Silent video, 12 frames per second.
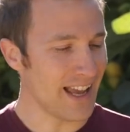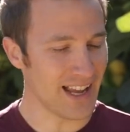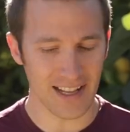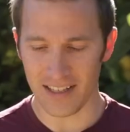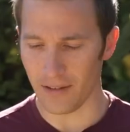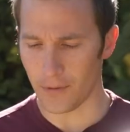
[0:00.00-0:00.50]

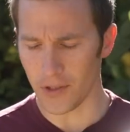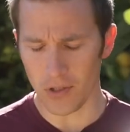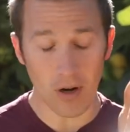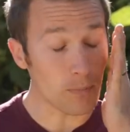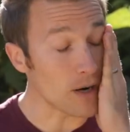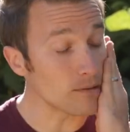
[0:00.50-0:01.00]
And in the
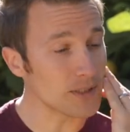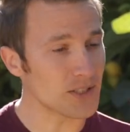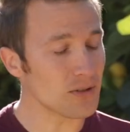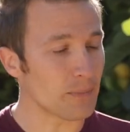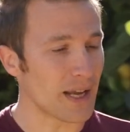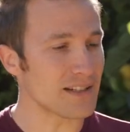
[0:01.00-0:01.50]
future, I'll
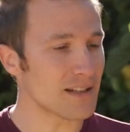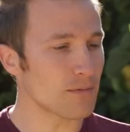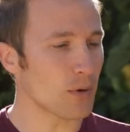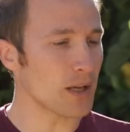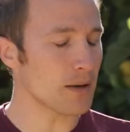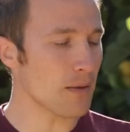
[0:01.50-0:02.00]
probably do a painted
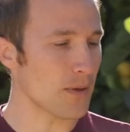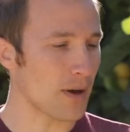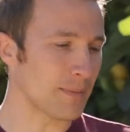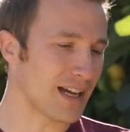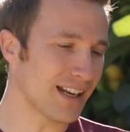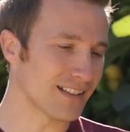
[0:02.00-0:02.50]
one,
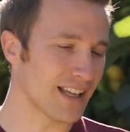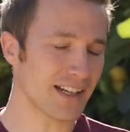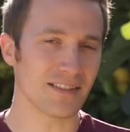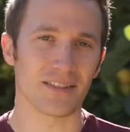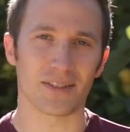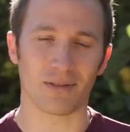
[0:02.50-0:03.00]
though I'm kind of
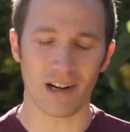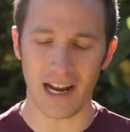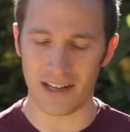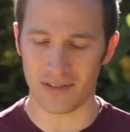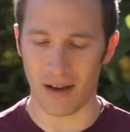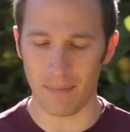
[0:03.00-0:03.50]
liking this
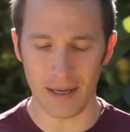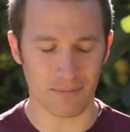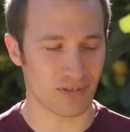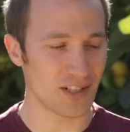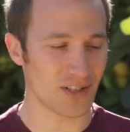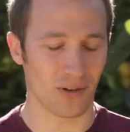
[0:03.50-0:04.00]
gray, so I
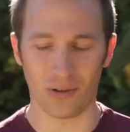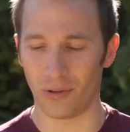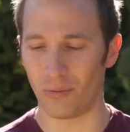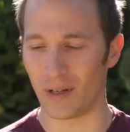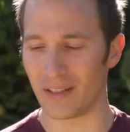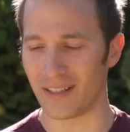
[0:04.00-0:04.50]
might print a
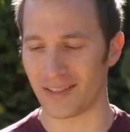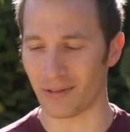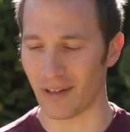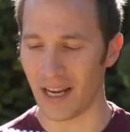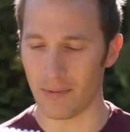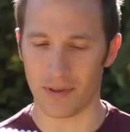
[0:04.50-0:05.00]
whole one that's
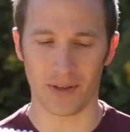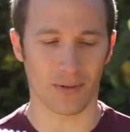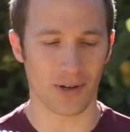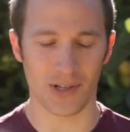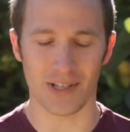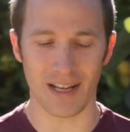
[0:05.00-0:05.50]
gray with the
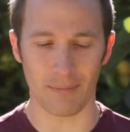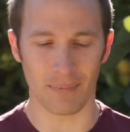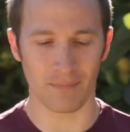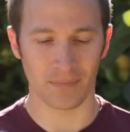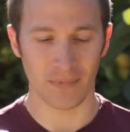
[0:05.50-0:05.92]
orange tip.